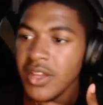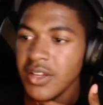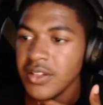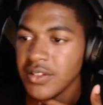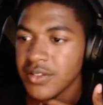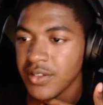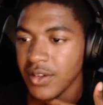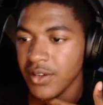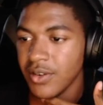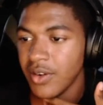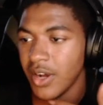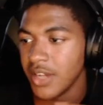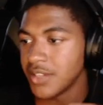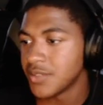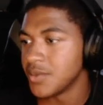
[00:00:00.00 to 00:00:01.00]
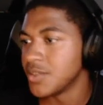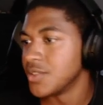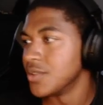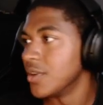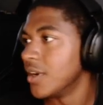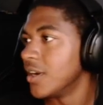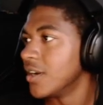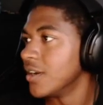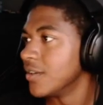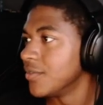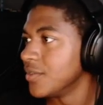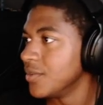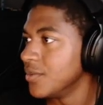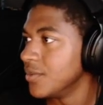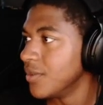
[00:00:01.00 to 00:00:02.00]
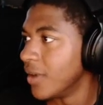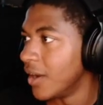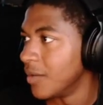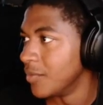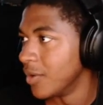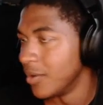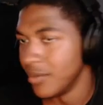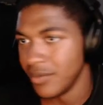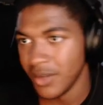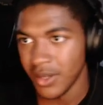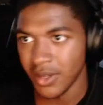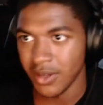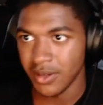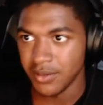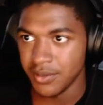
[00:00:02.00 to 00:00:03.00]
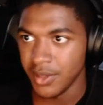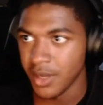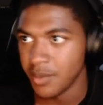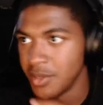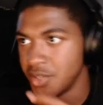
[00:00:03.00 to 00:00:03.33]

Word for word: So, honest with you, uh, if you, I'm gonna, I think I'm gonna